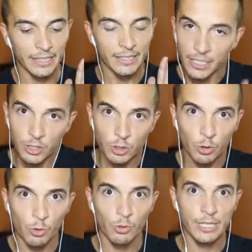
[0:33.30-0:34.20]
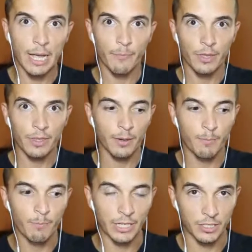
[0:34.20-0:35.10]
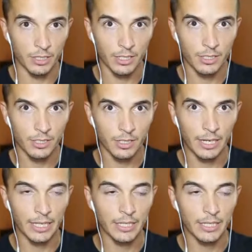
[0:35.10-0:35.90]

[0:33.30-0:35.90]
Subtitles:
This screws up the business.